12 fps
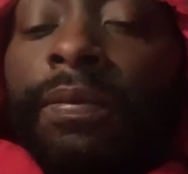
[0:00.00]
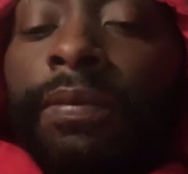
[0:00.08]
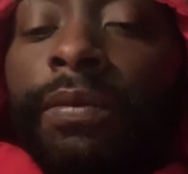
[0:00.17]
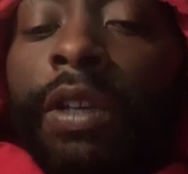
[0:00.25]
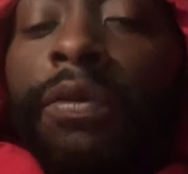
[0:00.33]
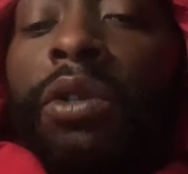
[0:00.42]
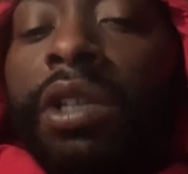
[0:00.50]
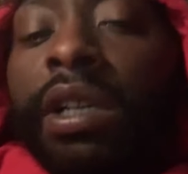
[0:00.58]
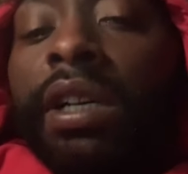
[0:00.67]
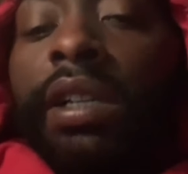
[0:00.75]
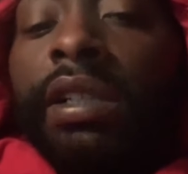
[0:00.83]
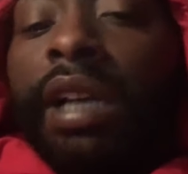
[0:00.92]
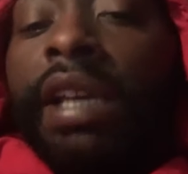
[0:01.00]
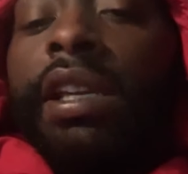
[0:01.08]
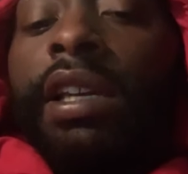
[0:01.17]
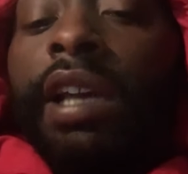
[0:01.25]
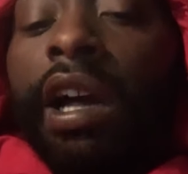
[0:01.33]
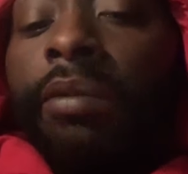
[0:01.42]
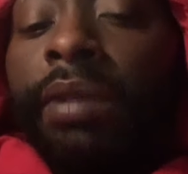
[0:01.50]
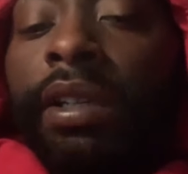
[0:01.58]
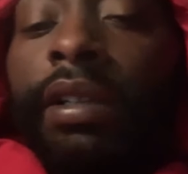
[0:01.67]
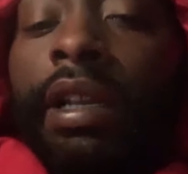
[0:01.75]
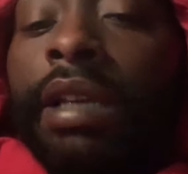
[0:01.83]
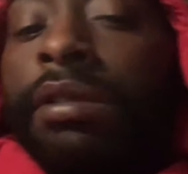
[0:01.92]
If you could, like,
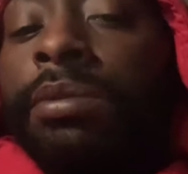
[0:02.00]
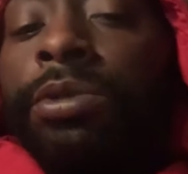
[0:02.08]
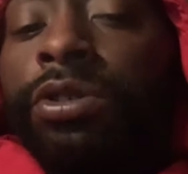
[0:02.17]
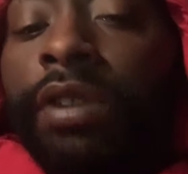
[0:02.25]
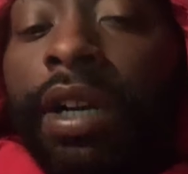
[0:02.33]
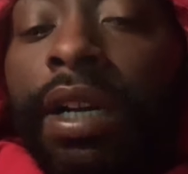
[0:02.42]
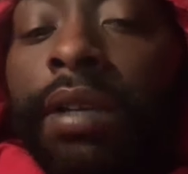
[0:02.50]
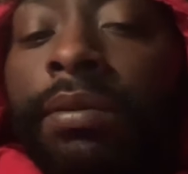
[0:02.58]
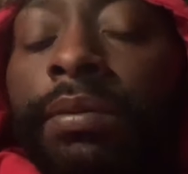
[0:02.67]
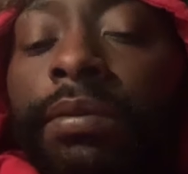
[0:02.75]
comment, and subscribe